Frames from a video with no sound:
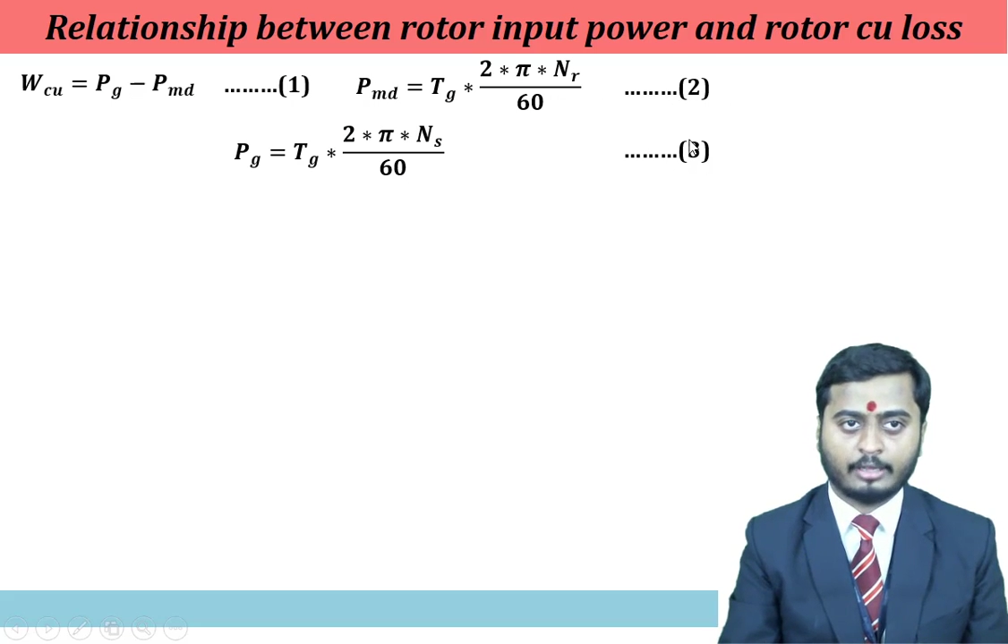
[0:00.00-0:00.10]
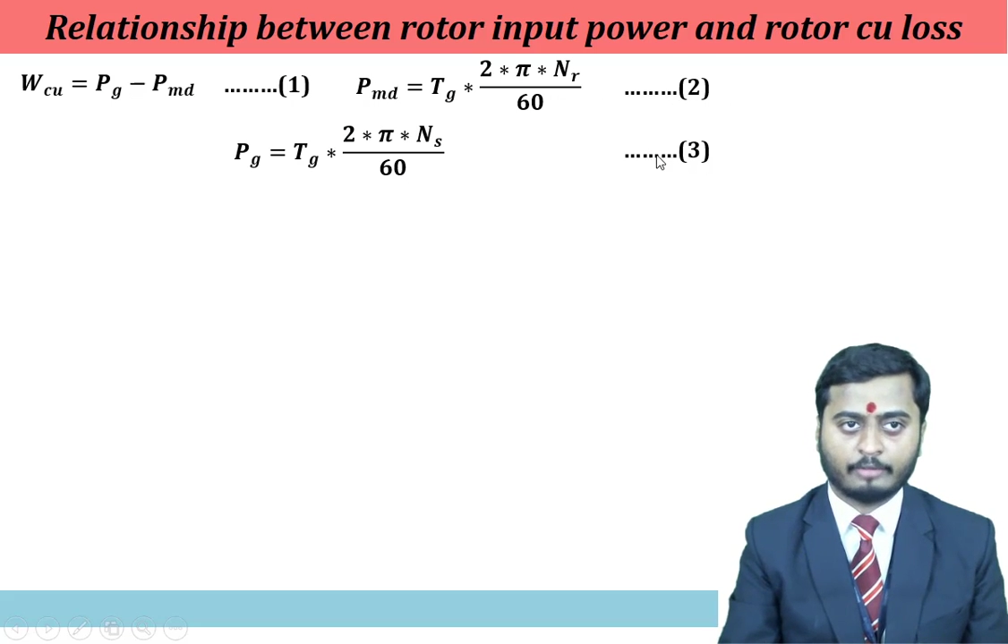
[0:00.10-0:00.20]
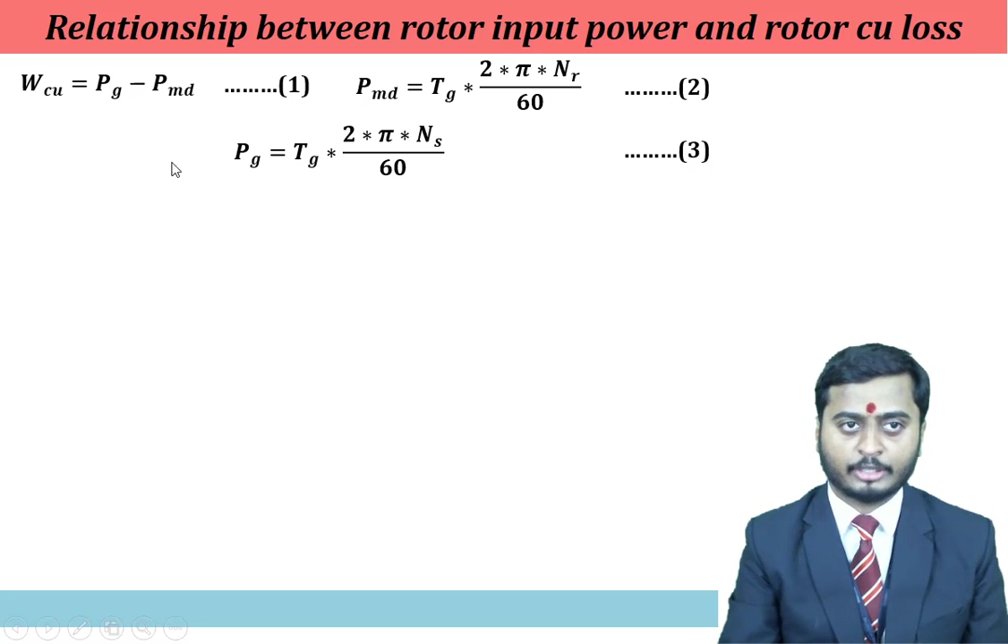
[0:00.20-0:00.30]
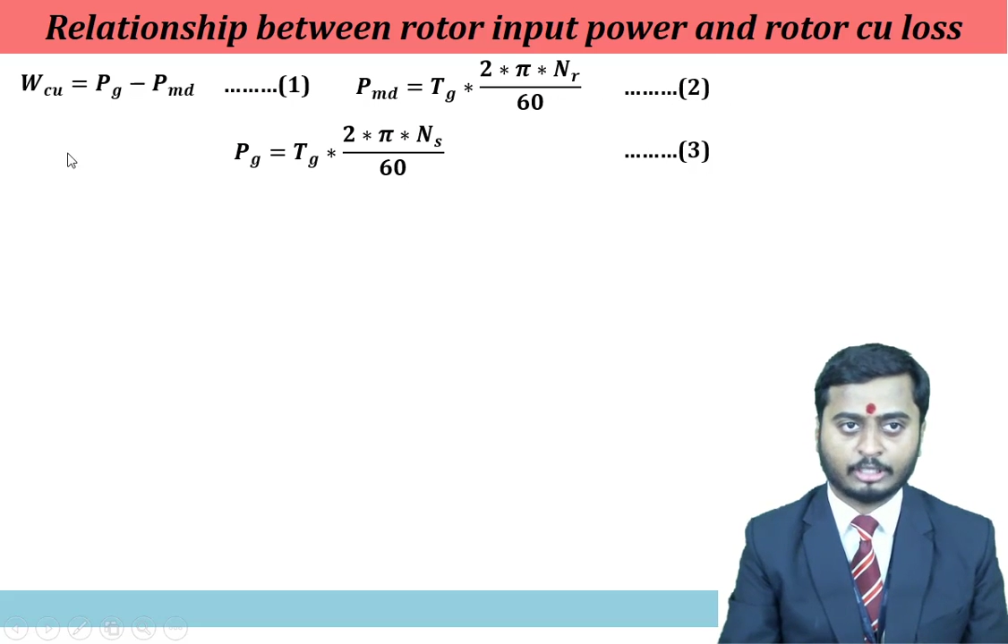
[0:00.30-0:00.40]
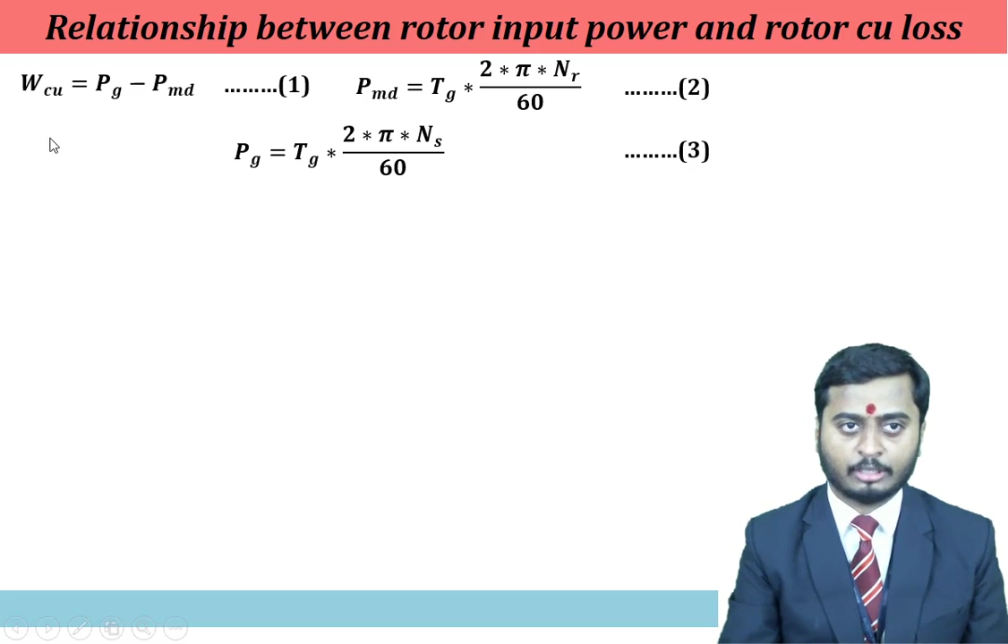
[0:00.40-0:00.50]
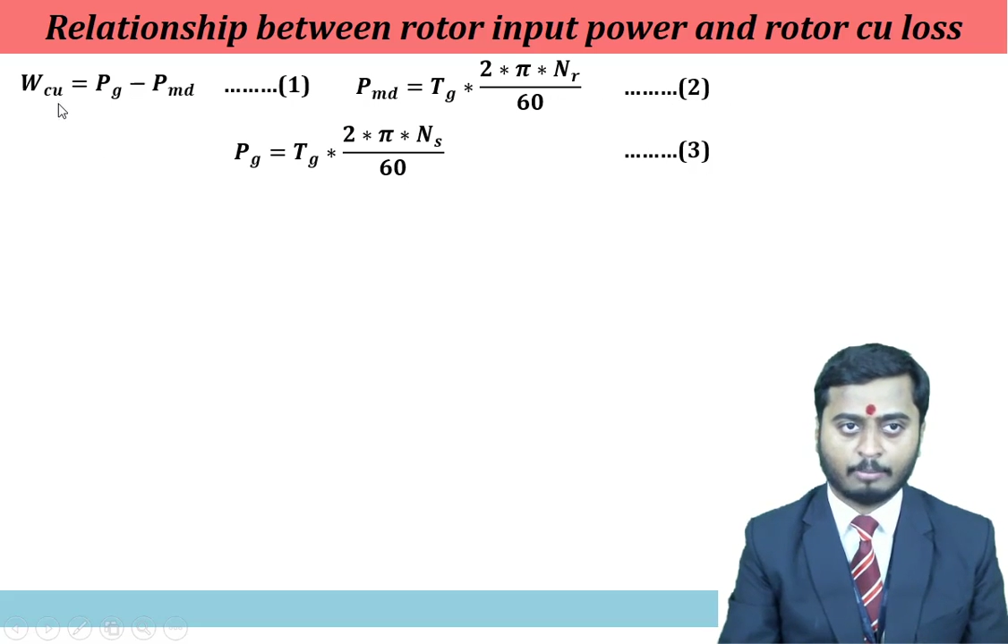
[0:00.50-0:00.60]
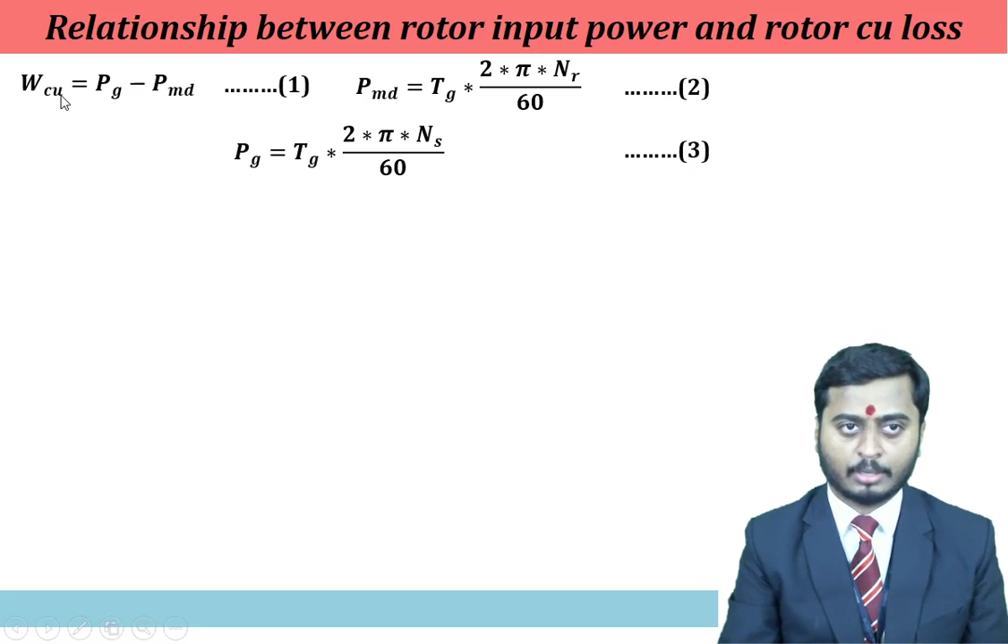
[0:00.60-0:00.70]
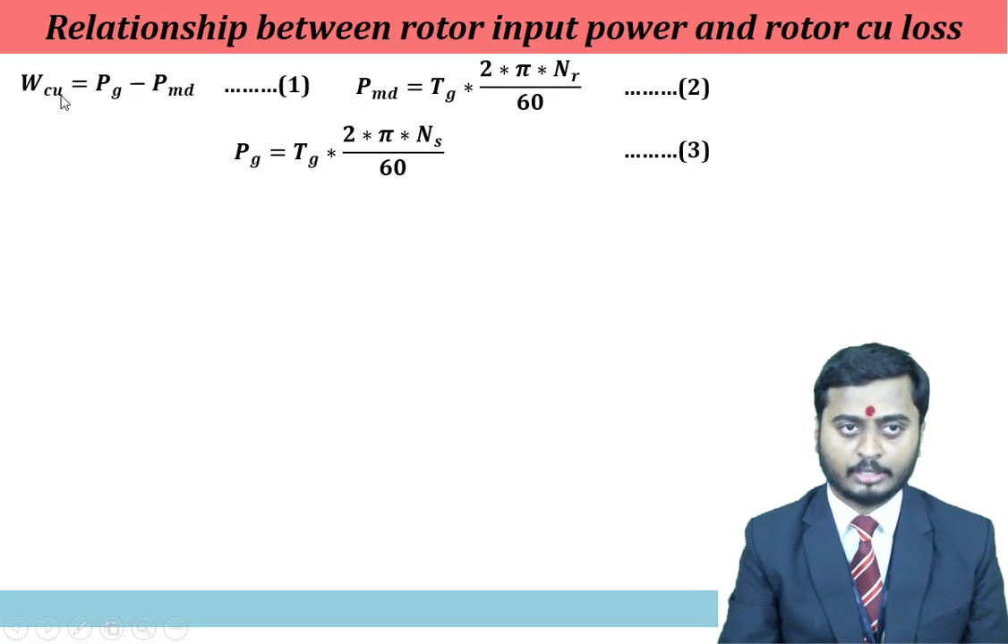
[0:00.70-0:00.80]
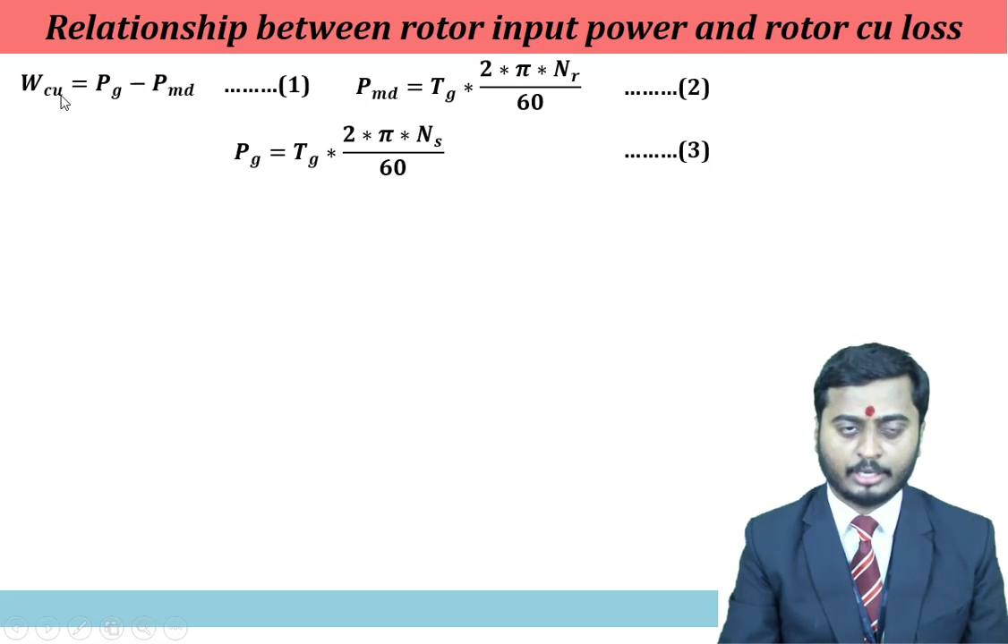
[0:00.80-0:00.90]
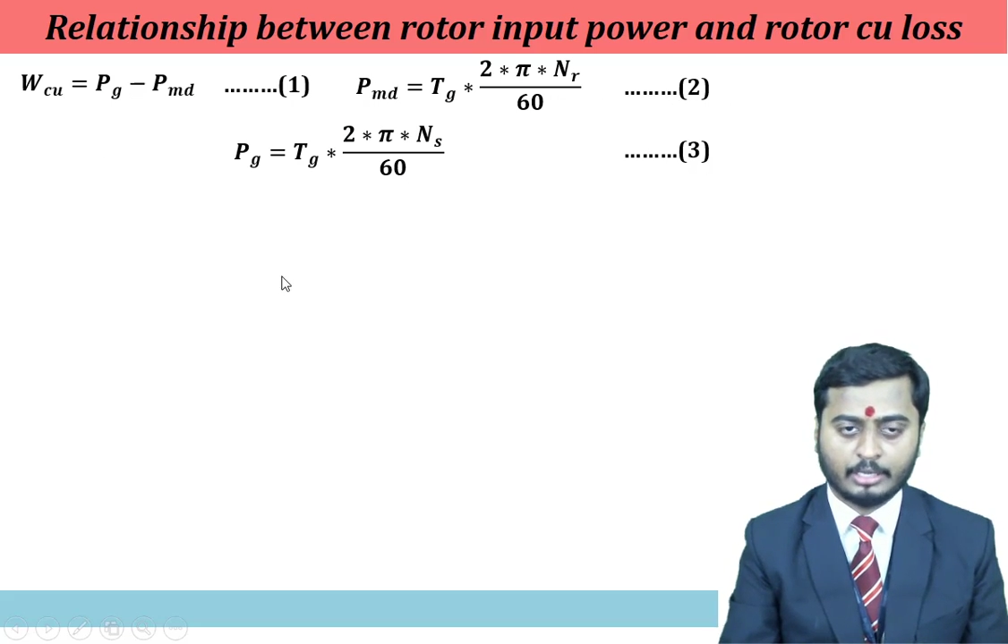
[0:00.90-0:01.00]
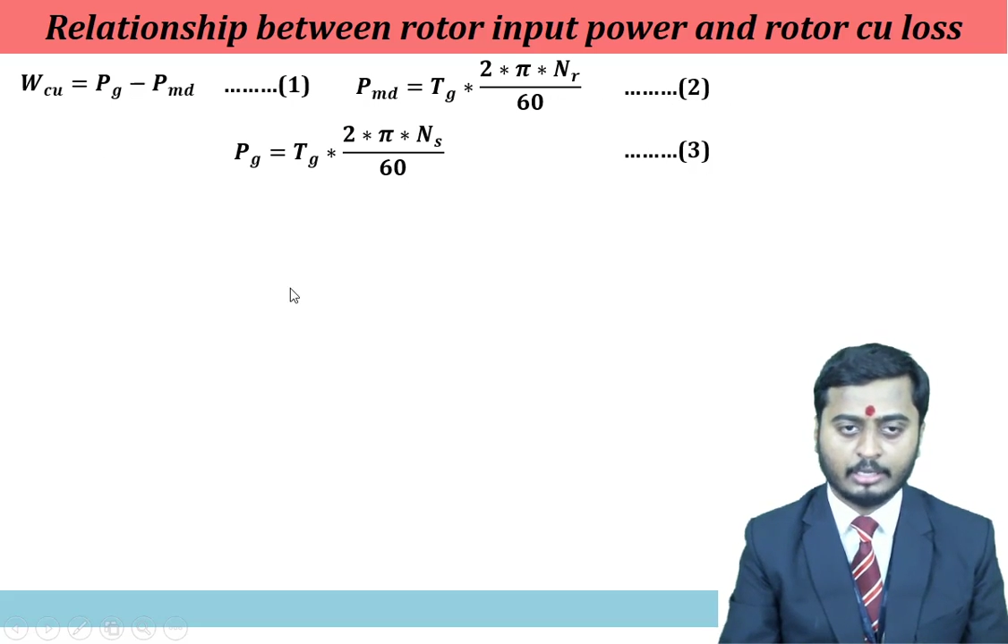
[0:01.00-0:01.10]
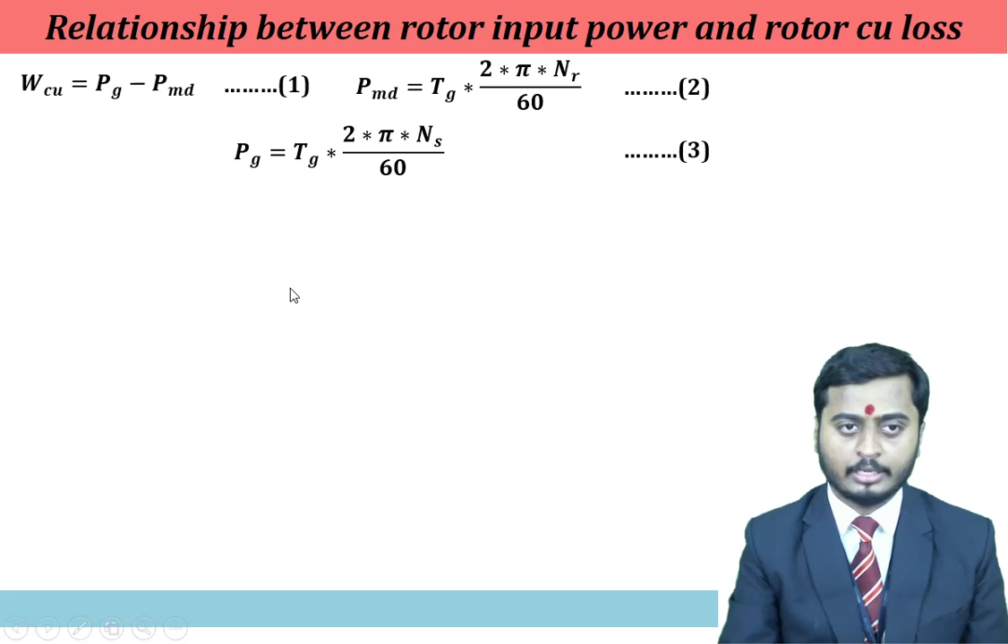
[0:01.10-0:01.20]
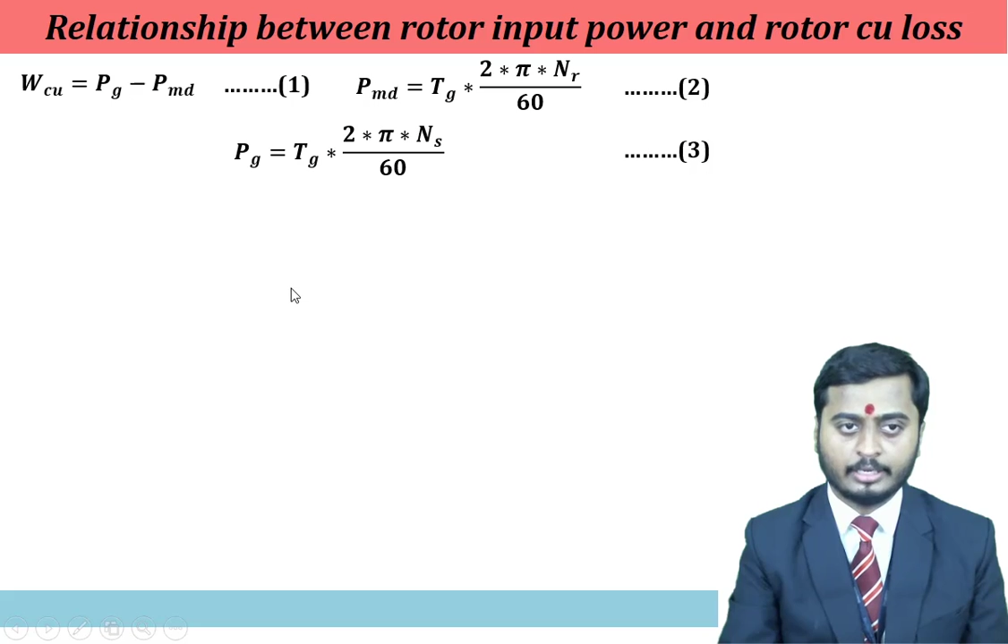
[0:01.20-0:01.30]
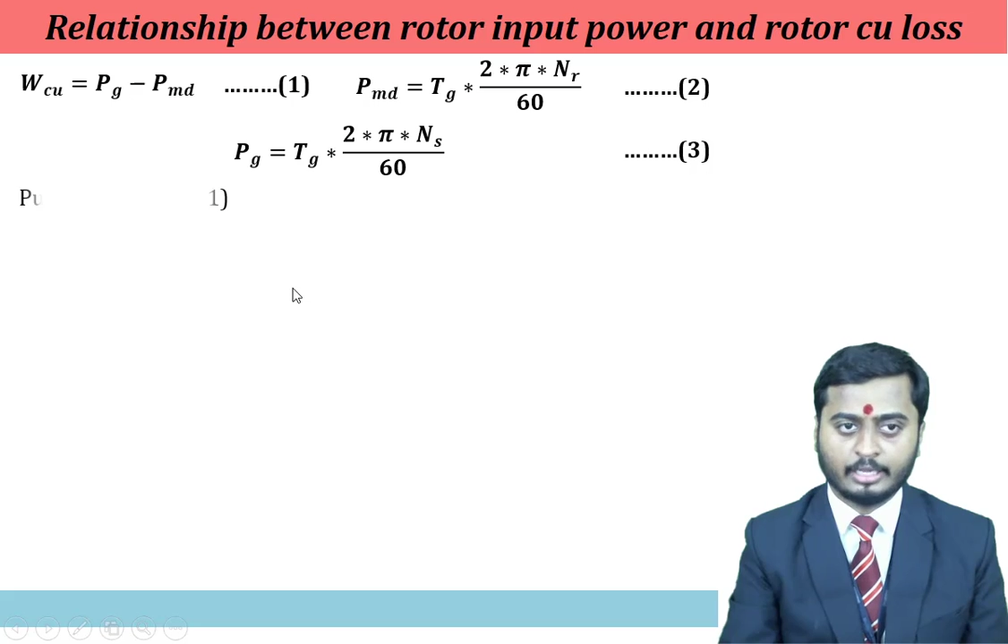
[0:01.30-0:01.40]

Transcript: equation number 3